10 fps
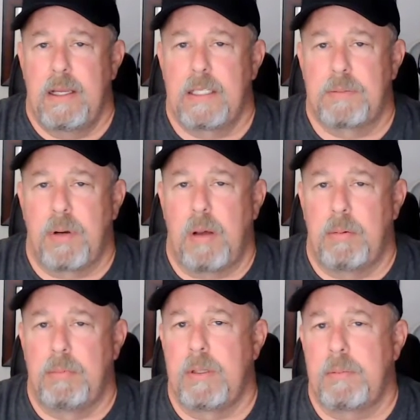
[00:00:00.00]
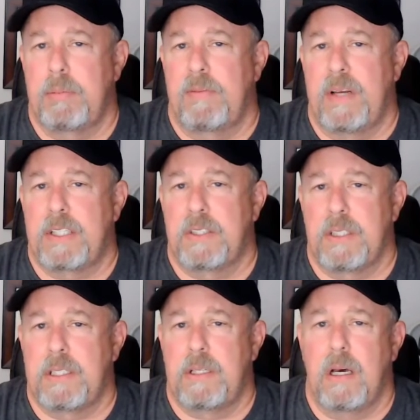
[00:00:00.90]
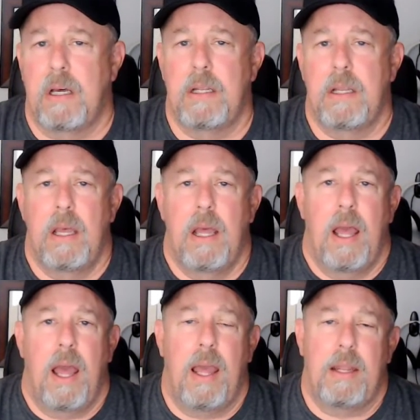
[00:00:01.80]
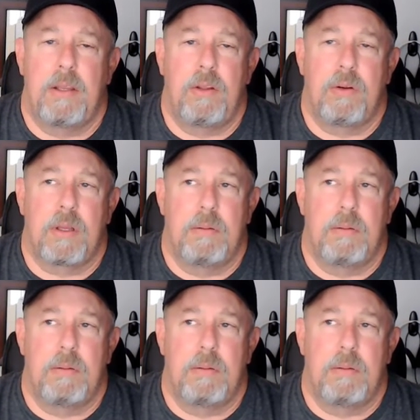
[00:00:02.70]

is probably professionally done, and you